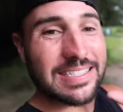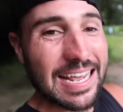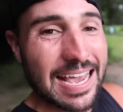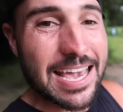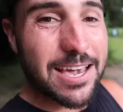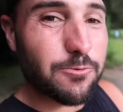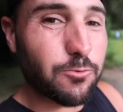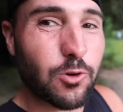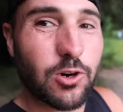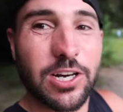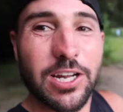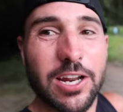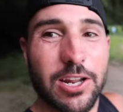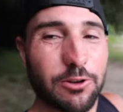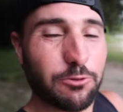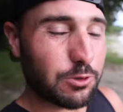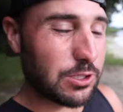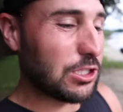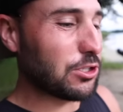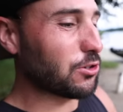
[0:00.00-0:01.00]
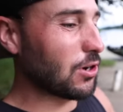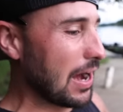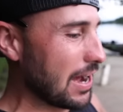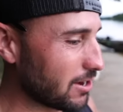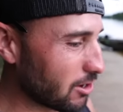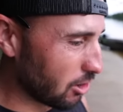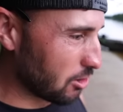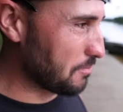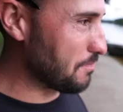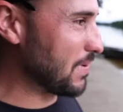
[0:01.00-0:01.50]
day one, we tried
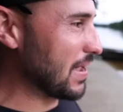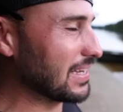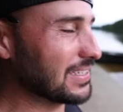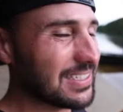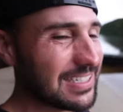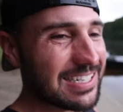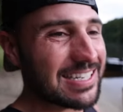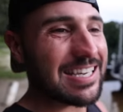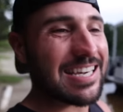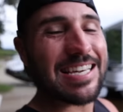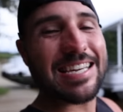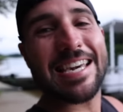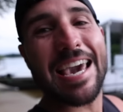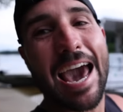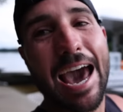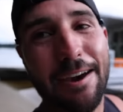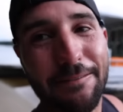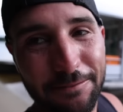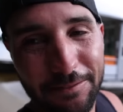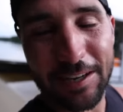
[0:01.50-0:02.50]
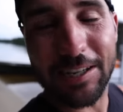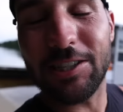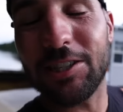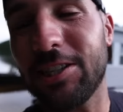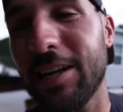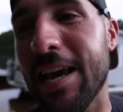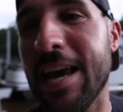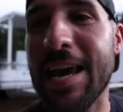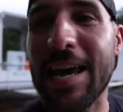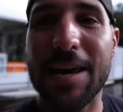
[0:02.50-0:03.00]
our best to get catfish
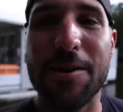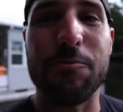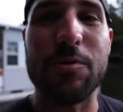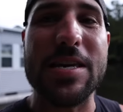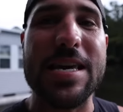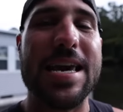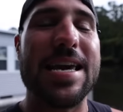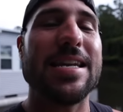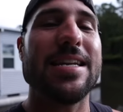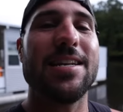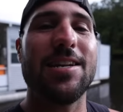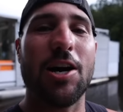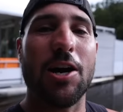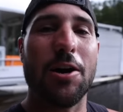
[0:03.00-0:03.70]
and we ended